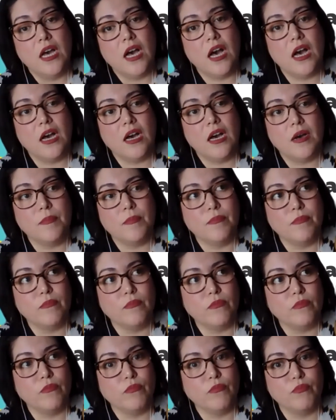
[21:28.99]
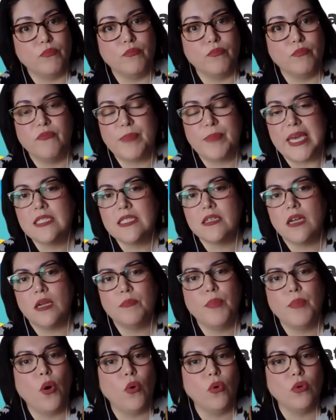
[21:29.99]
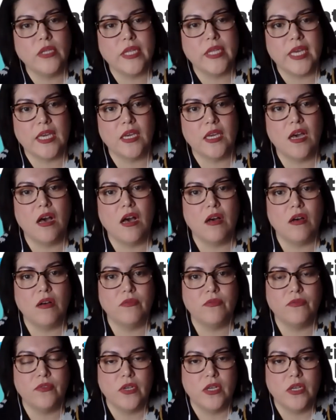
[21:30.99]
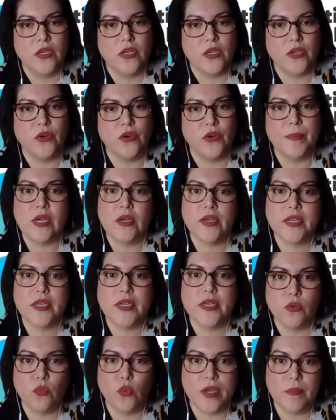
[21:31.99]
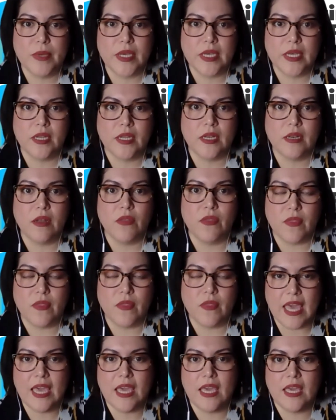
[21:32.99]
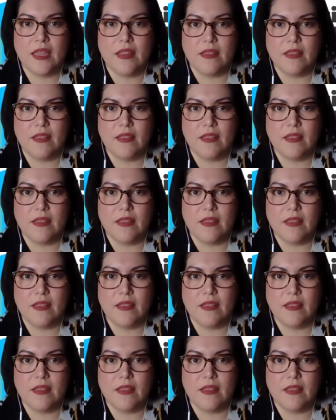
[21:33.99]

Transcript: based on polling of, American women, the